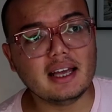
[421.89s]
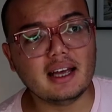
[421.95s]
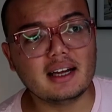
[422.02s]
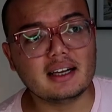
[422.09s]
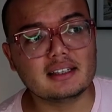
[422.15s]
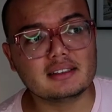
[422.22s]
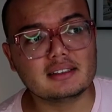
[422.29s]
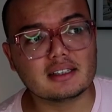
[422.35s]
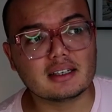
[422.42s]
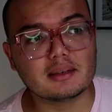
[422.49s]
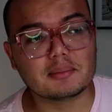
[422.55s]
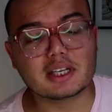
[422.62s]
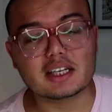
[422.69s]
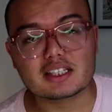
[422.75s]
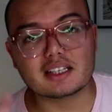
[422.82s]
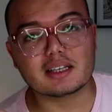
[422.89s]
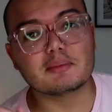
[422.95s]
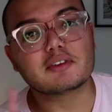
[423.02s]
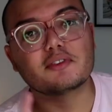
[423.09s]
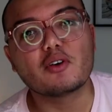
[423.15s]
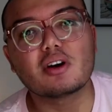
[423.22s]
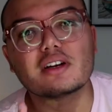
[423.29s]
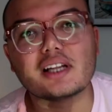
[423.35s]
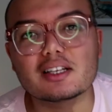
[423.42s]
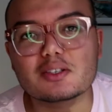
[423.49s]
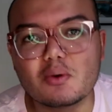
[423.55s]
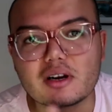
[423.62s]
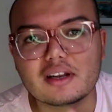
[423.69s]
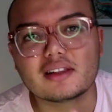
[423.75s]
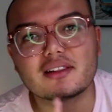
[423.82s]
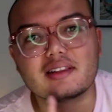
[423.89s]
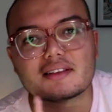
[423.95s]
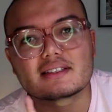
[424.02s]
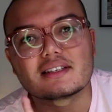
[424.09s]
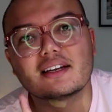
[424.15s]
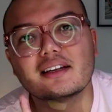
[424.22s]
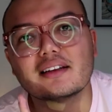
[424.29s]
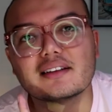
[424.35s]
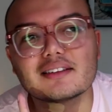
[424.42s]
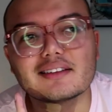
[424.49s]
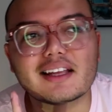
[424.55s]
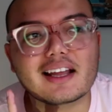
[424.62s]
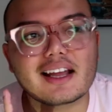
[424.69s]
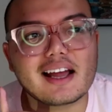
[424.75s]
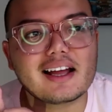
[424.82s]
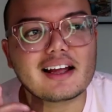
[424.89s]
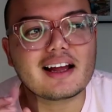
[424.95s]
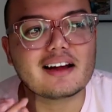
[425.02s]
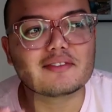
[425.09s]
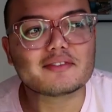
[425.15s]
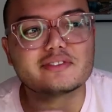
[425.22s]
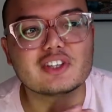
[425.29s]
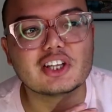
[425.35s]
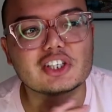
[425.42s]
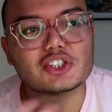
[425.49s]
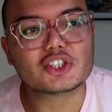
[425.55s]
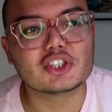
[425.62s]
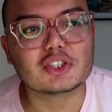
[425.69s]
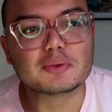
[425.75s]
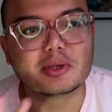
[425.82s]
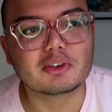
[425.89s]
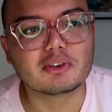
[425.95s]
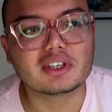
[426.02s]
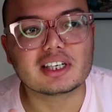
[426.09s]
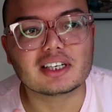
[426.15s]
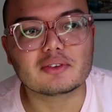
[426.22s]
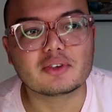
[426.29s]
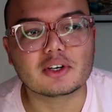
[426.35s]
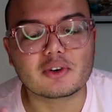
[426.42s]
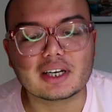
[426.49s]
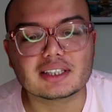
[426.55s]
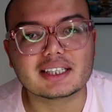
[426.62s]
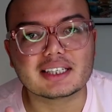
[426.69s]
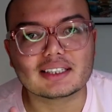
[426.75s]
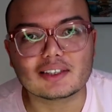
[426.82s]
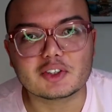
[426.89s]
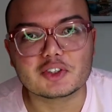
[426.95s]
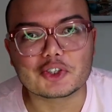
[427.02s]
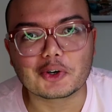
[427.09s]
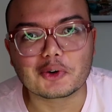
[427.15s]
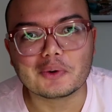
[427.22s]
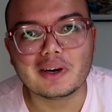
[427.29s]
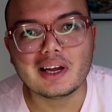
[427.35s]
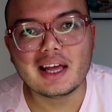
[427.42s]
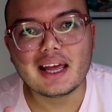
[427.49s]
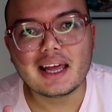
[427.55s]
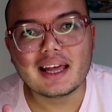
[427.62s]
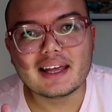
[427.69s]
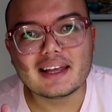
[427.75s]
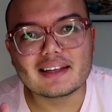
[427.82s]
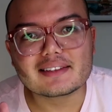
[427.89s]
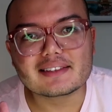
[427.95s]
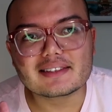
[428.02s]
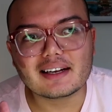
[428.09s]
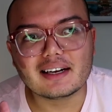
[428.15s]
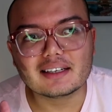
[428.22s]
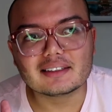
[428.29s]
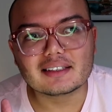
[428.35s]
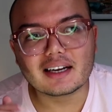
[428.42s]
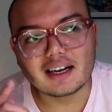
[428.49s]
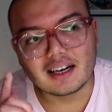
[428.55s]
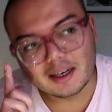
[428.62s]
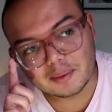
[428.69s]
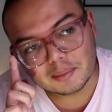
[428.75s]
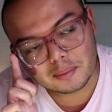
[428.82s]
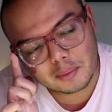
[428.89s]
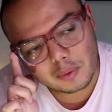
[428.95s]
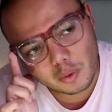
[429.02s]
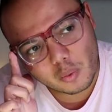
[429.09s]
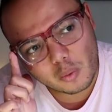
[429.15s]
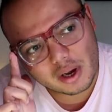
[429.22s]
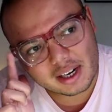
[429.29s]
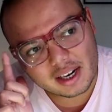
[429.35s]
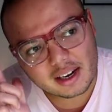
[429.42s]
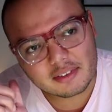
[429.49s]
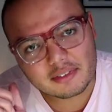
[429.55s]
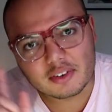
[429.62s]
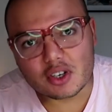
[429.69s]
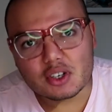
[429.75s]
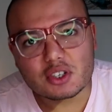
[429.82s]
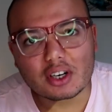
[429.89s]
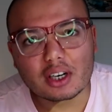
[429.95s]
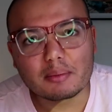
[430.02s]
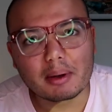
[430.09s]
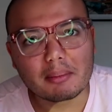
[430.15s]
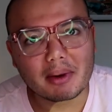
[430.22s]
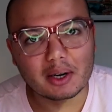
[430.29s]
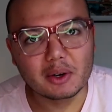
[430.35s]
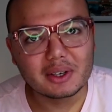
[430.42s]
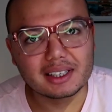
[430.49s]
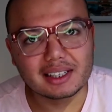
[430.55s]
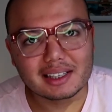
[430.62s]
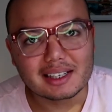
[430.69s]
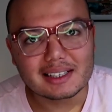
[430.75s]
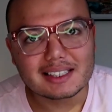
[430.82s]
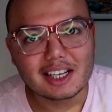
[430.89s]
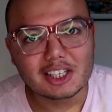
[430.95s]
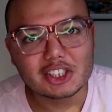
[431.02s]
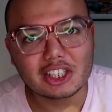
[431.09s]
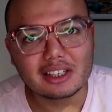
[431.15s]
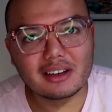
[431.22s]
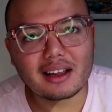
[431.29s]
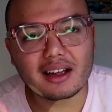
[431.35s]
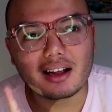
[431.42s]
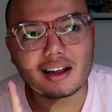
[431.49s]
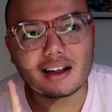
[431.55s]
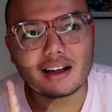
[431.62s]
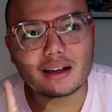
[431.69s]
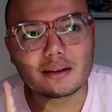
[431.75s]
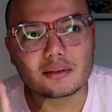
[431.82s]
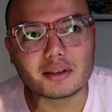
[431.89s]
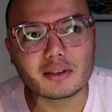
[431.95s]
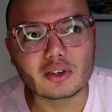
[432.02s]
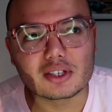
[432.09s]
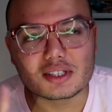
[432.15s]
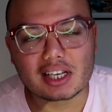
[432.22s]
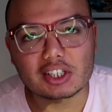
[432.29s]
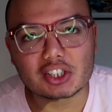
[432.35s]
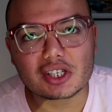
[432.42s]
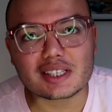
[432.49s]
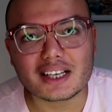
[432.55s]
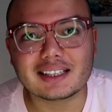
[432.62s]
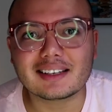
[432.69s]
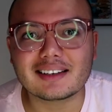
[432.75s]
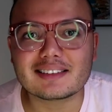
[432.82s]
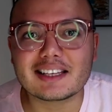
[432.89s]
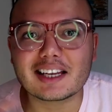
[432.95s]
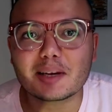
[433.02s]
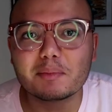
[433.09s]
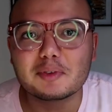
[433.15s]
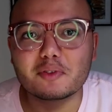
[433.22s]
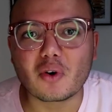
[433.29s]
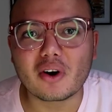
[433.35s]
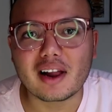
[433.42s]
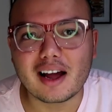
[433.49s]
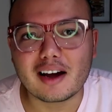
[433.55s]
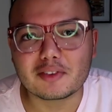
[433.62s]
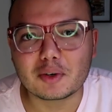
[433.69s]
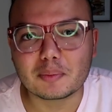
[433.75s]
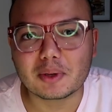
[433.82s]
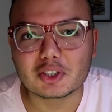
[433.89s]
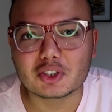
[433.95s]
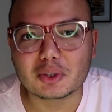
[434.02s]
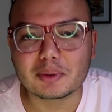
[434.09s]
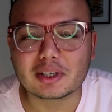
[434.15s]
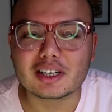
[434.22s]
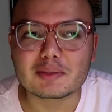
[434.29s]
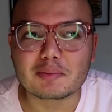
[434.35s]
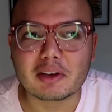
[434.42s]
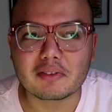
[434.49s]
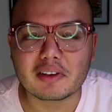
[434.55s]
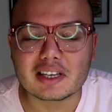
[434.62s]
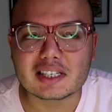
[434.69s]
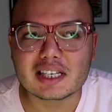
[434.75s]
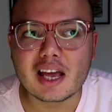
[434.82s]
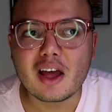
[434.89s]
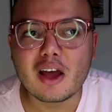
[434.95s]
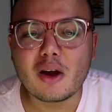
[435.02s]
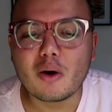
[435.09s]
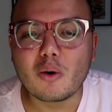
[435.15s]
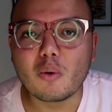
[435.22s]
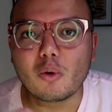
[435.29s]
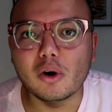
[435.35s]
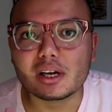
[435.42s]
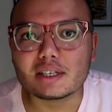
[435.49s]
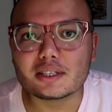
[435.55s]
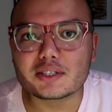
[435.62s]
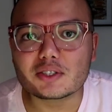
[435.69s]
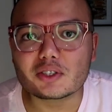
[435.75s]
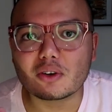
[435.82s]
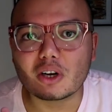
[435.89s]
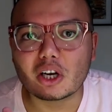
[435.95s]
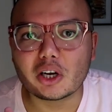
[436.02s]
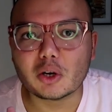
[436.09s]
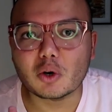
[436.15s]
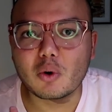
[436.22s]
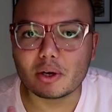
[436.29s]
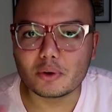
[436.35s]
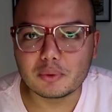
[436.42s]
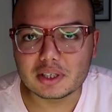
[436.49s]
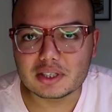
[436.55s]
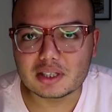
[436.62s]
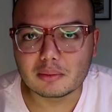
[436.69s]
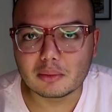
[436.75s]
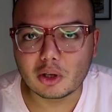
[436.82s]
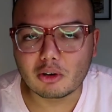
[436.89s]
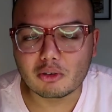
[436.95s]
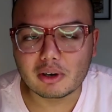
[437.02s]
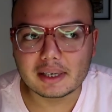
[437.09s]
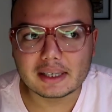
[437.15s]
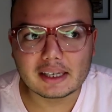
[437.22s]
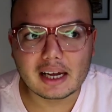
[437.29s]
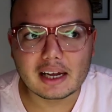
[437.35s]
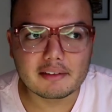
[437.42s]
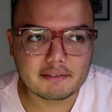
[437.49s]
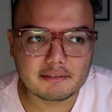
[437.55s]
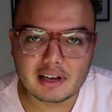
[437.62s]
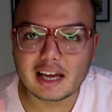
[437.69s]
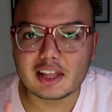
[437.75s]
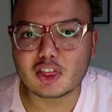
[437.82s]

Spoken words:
And because before, that's one of the things that I have such a big regret that I didn't do. It's that when I first started my microneedling sessions, I didn't take a before and after picture because my face was quite reasonable already. I